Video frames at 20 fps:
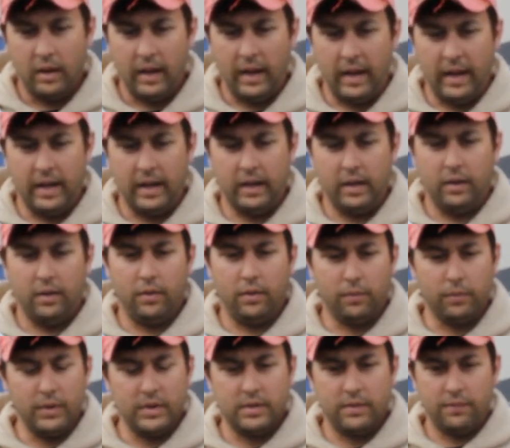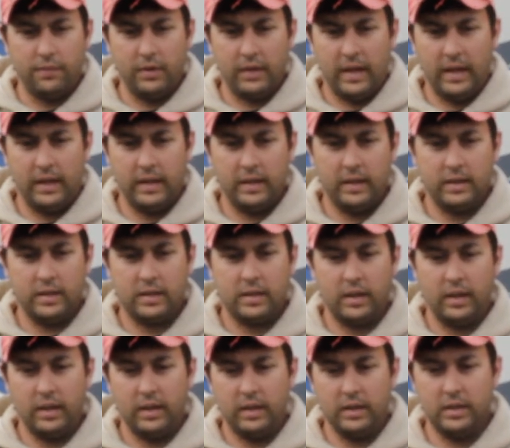And the reason for that is
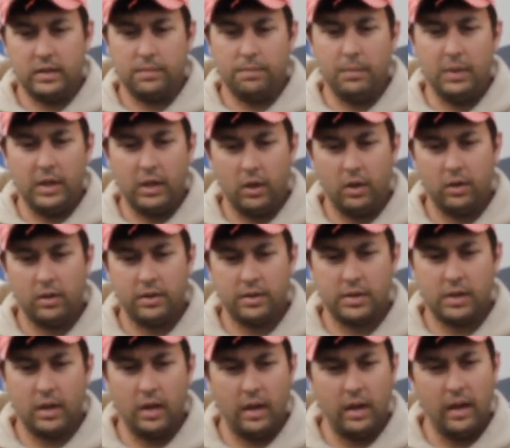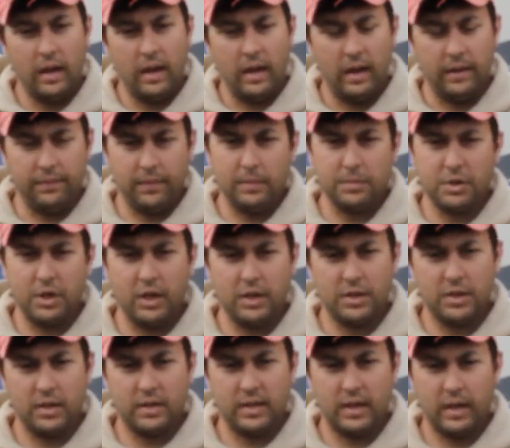because if I'm
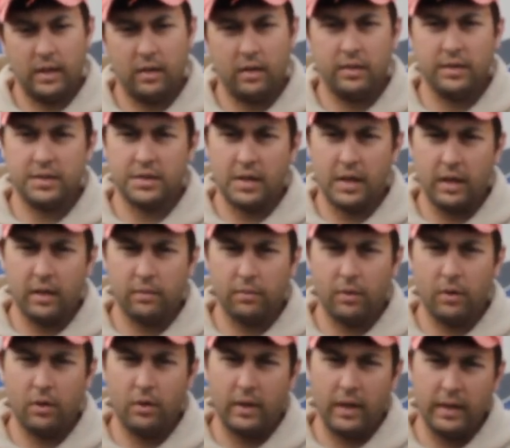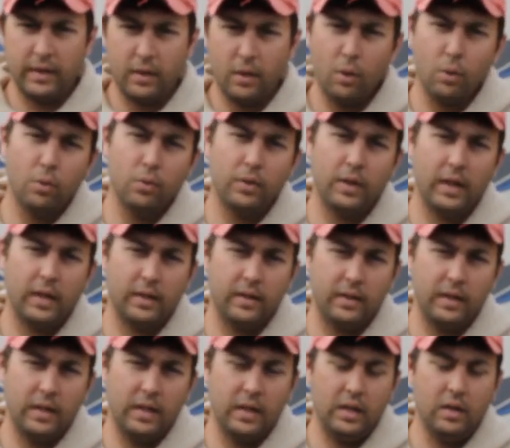changing a tire on the side of the road, I know that
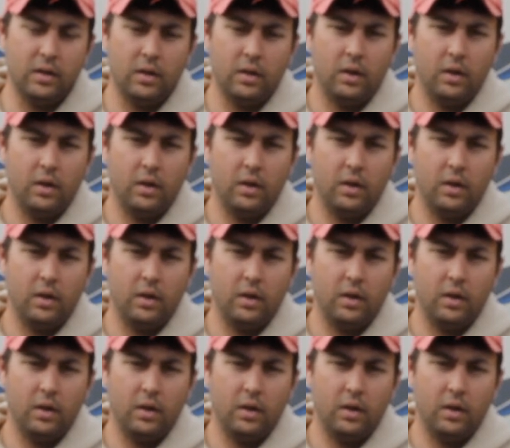the